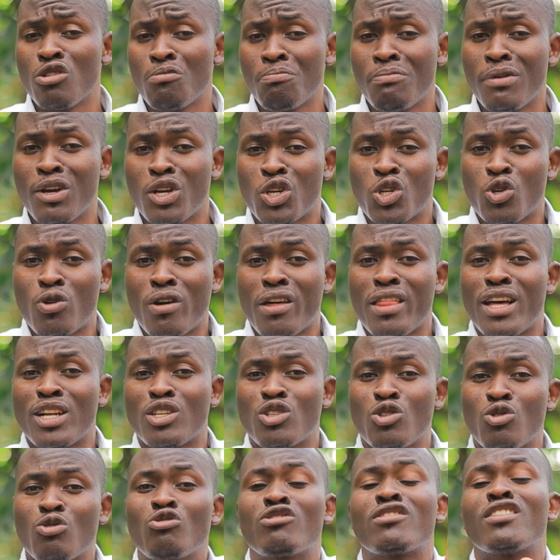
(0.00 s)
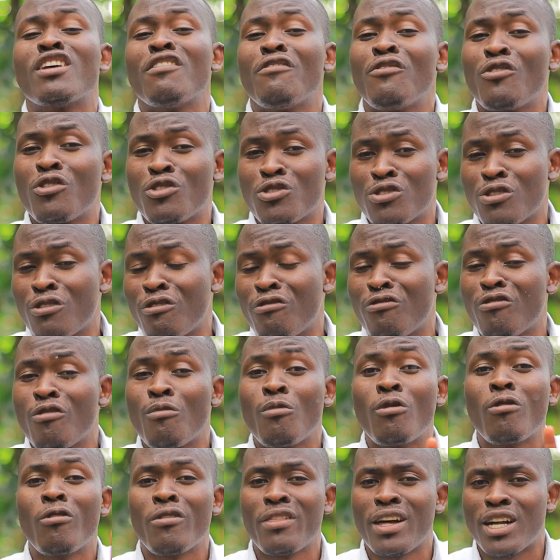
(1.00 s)
make sure that you save yourself
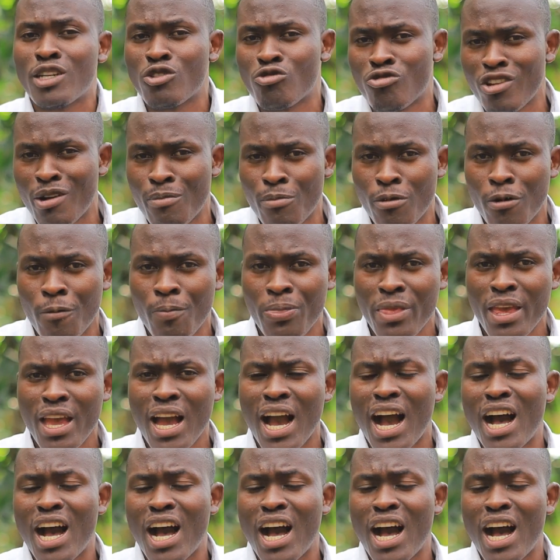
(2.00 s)
from all that trouble